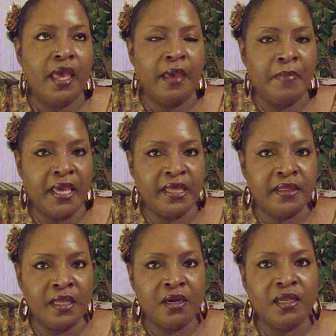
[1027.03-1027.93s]
and
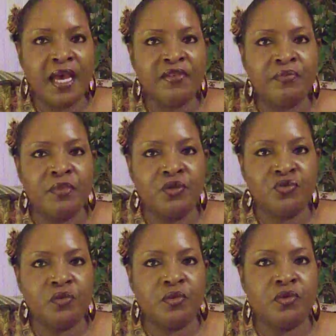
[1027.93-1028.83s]
making their life
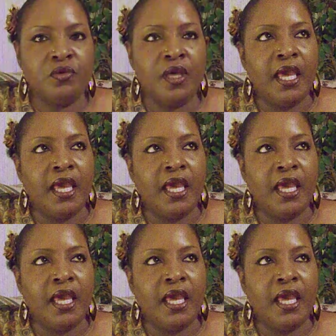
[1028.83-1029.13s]
miserable,